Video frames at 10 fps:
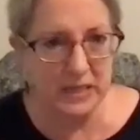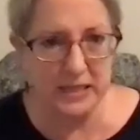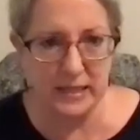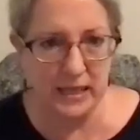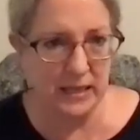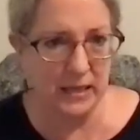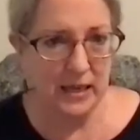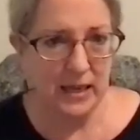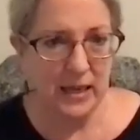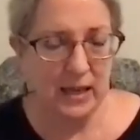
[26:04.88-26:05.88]
seen.
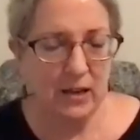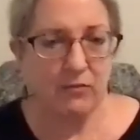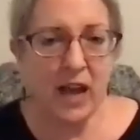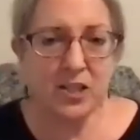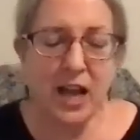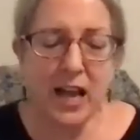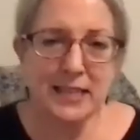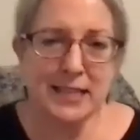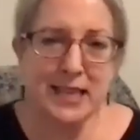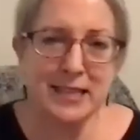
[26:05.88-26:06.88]

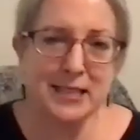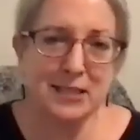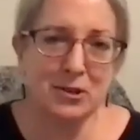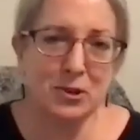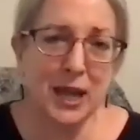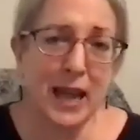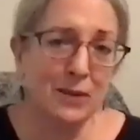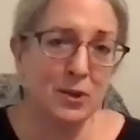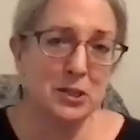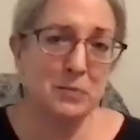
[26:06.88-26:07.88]
Rajas is you kind of
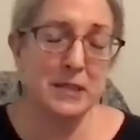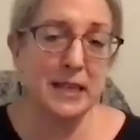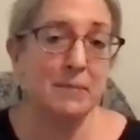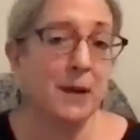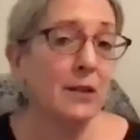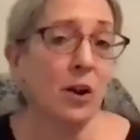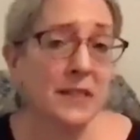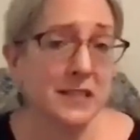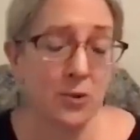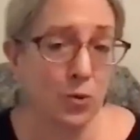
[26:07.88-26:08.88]
want to be seen, but a lot of
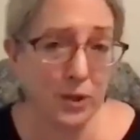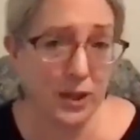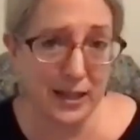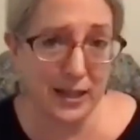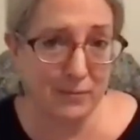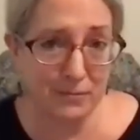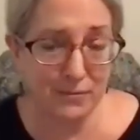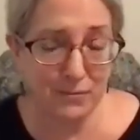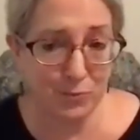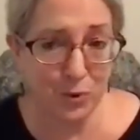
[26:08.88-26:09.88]
us
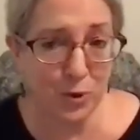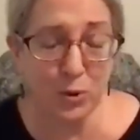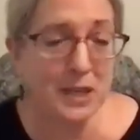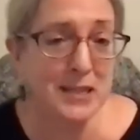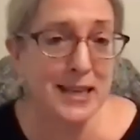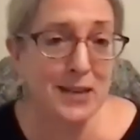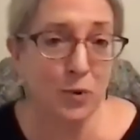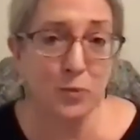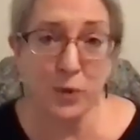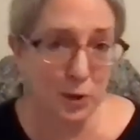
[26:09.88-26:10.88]
we're only seen
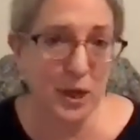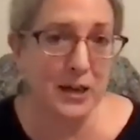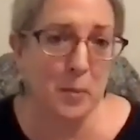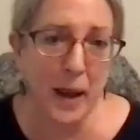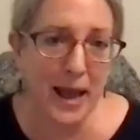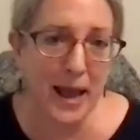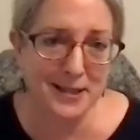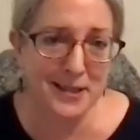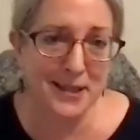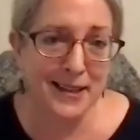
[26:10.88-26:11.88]
when we're looking our
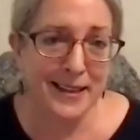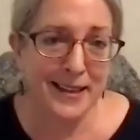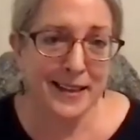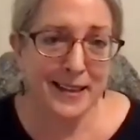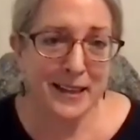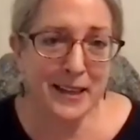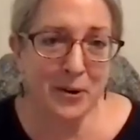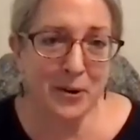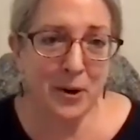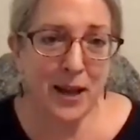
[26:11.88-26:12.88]
best,
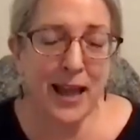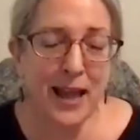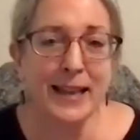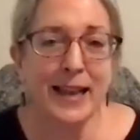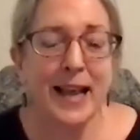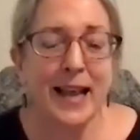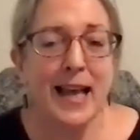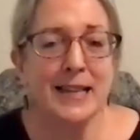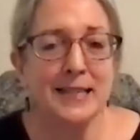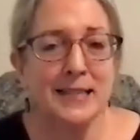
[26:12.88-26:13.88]
and
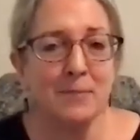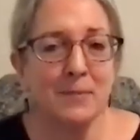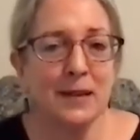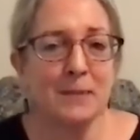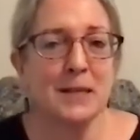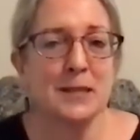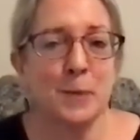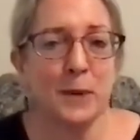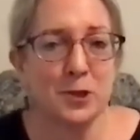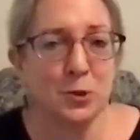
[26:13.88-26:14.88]
something about
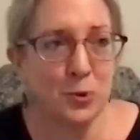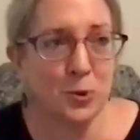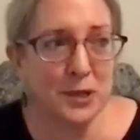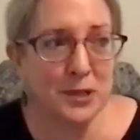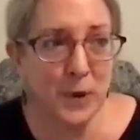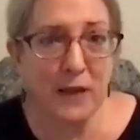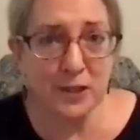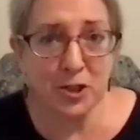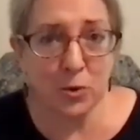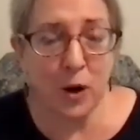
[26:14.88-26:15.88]
spiritual growth is we have
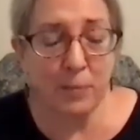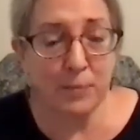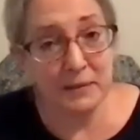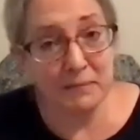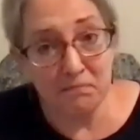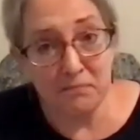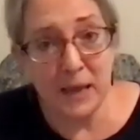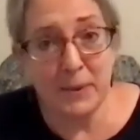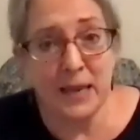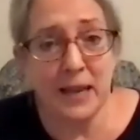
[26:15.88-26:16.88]
to show up and
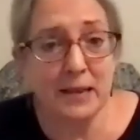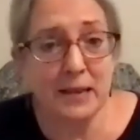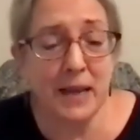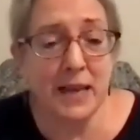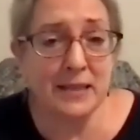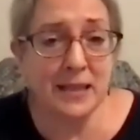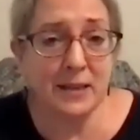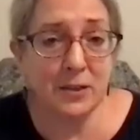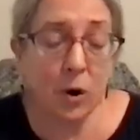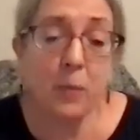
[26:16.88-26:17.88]
maybe admit
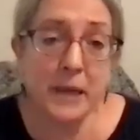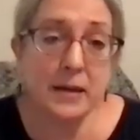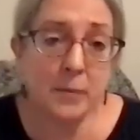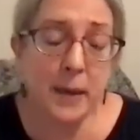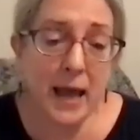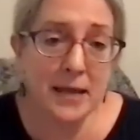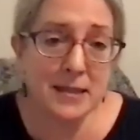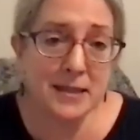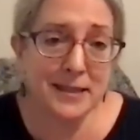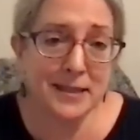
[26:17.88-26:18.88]
to not being our
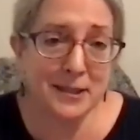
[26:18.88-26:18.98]
best,